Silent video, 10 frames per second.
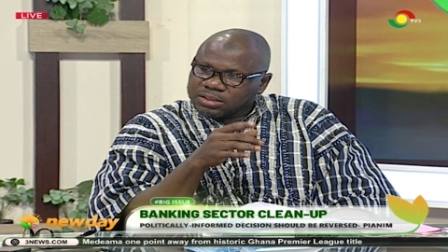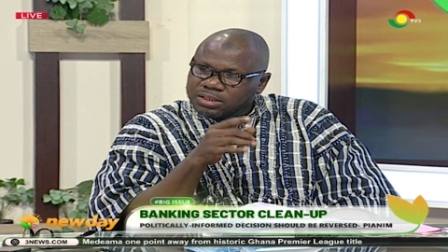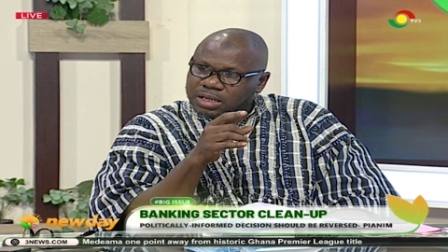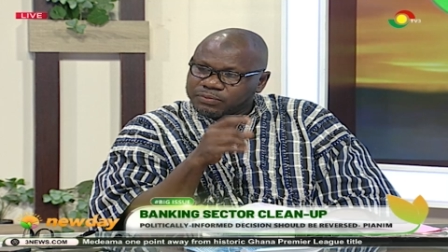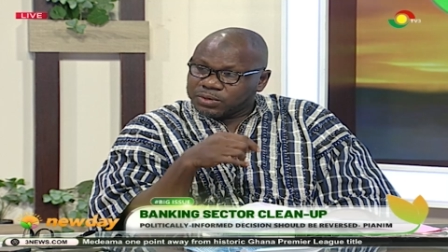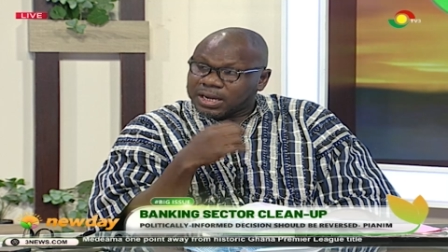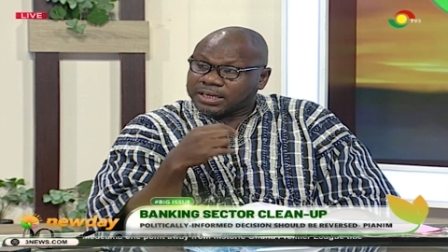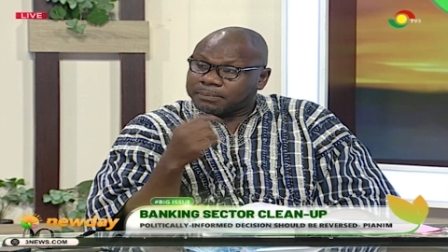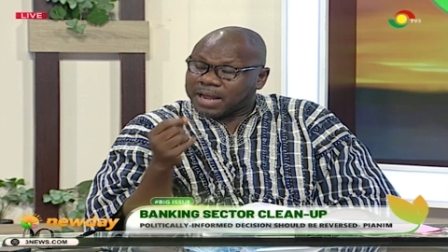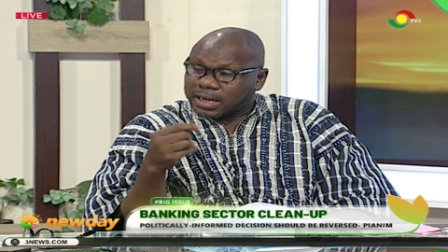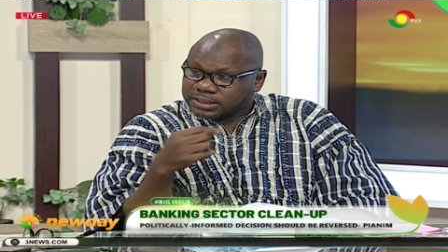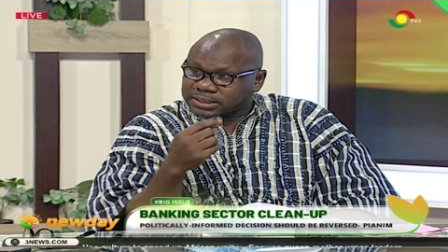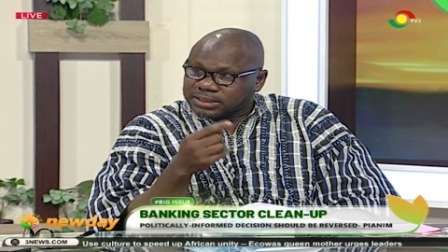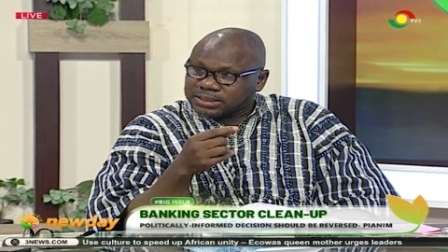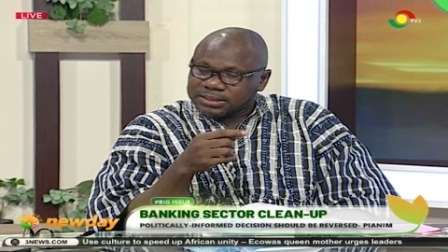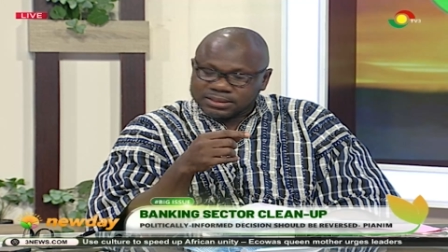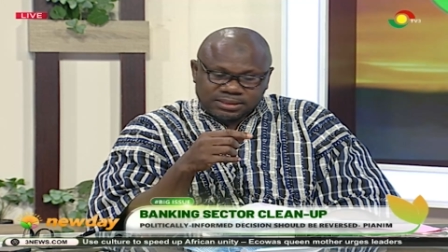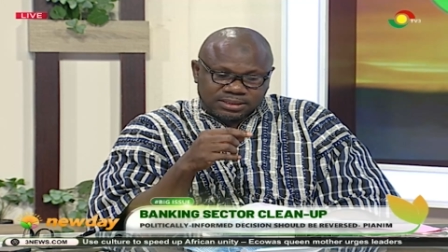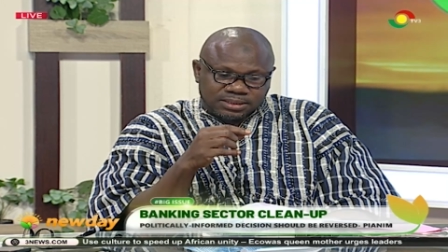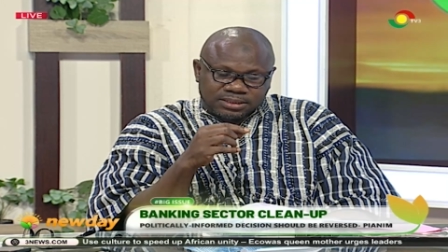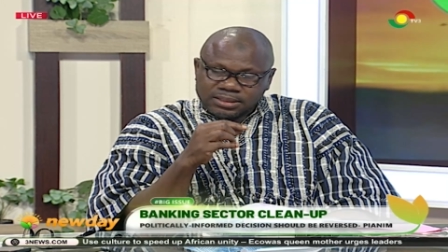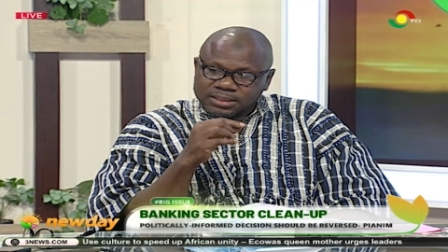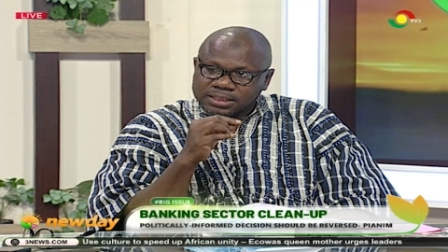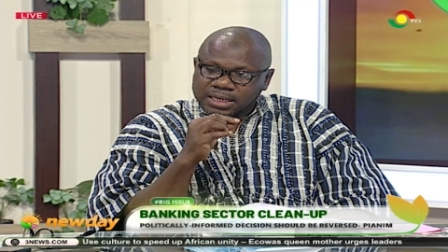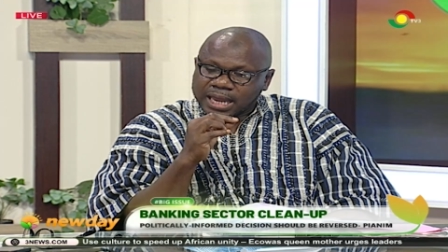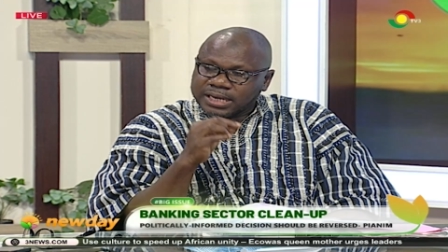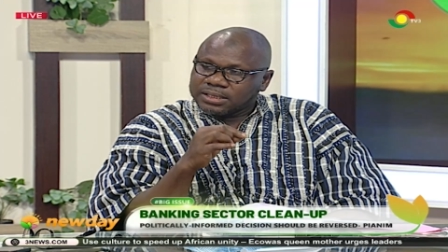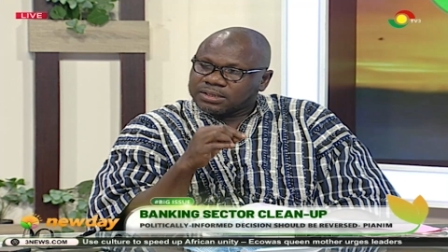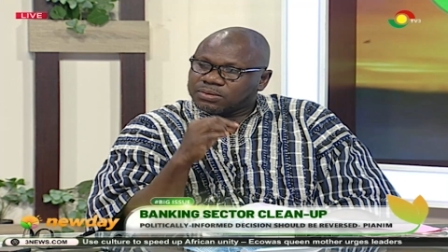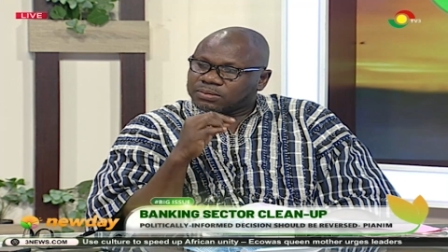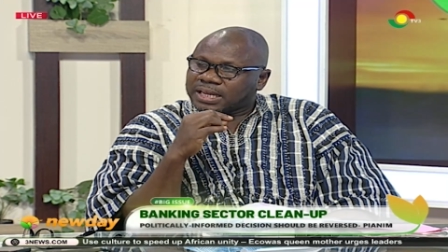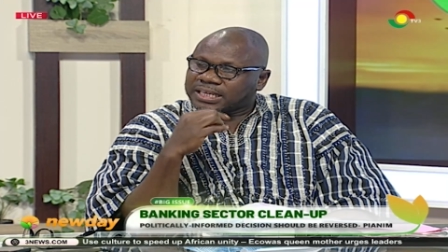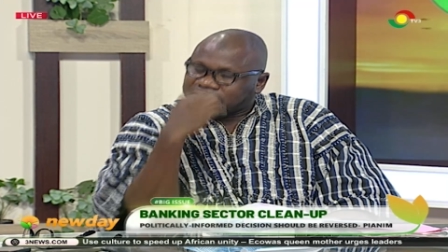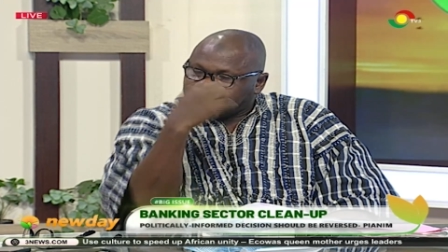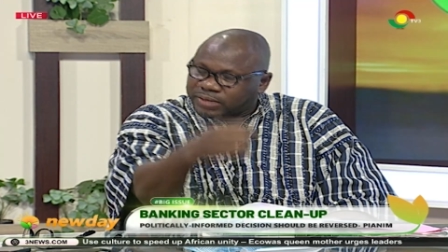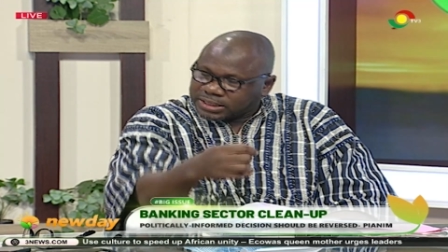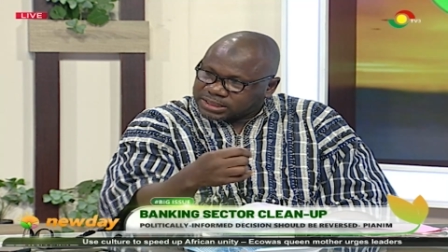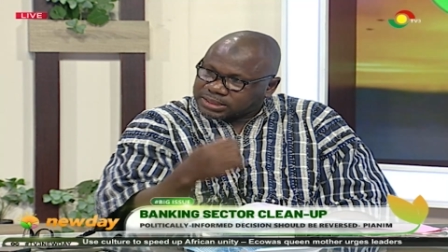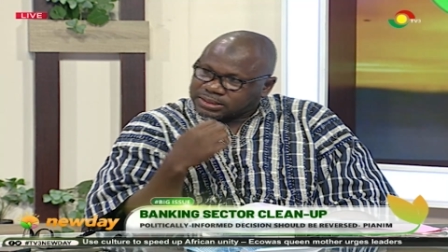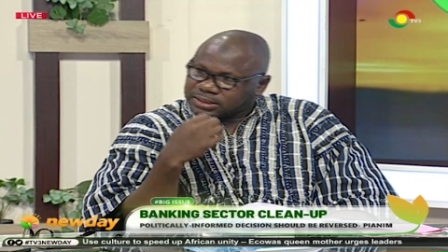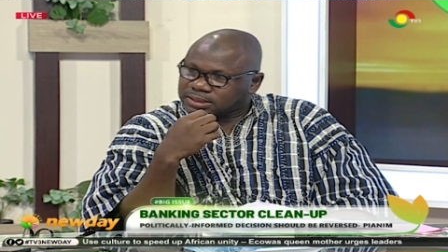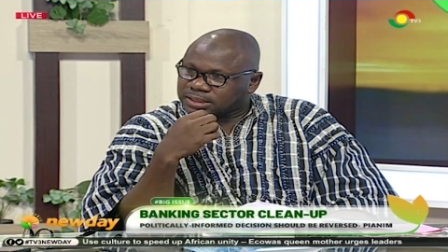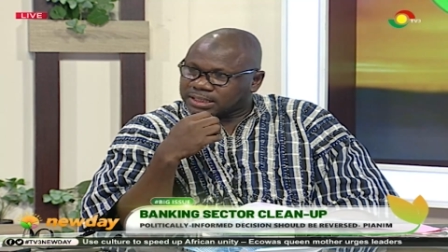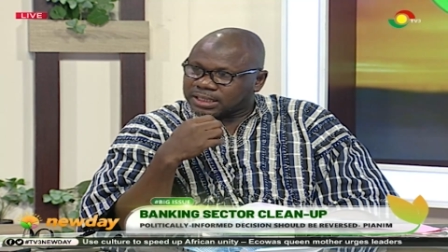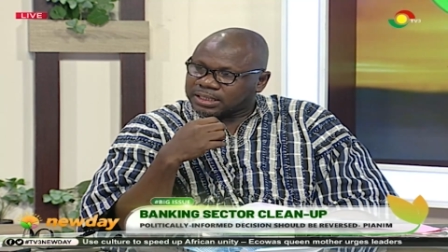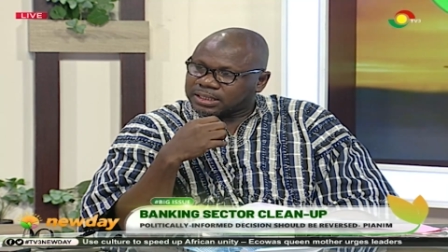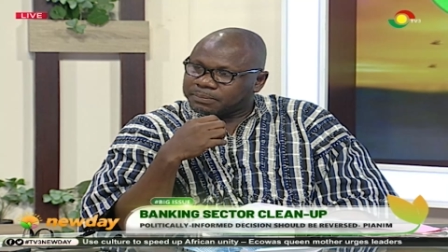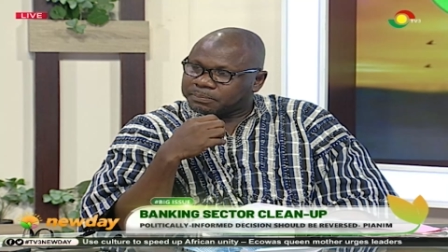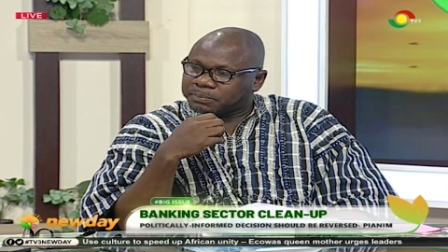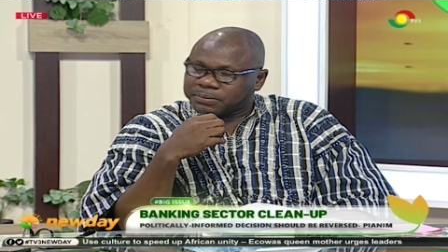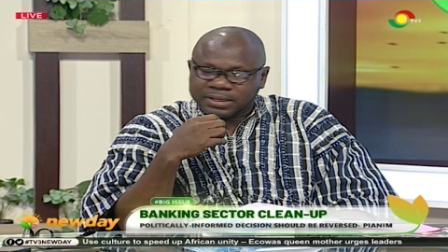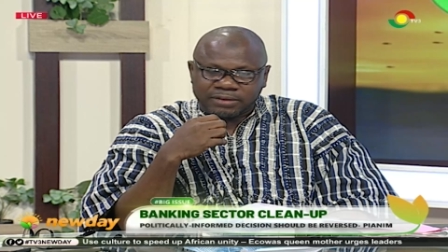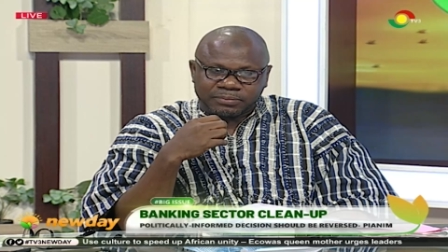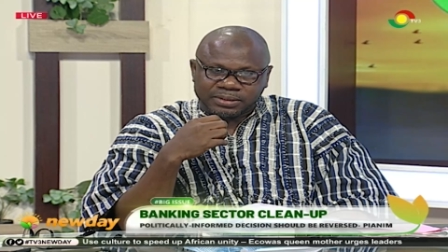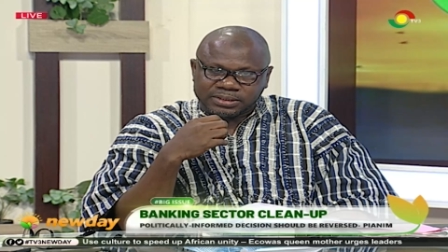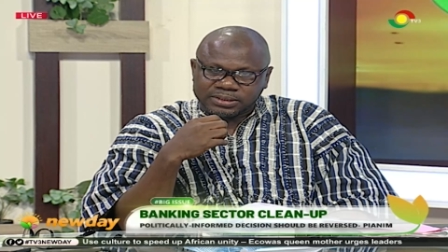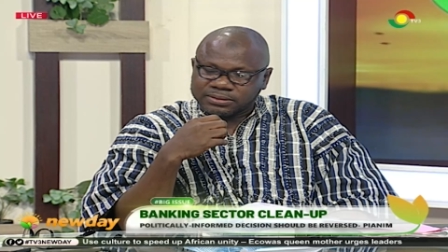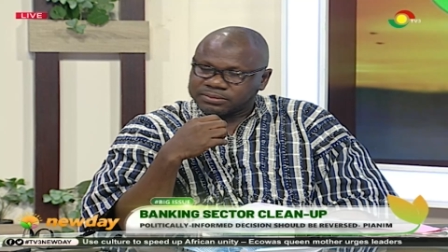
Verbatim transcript: If you look at the banks mm-hmm. and the intervention that the NPP government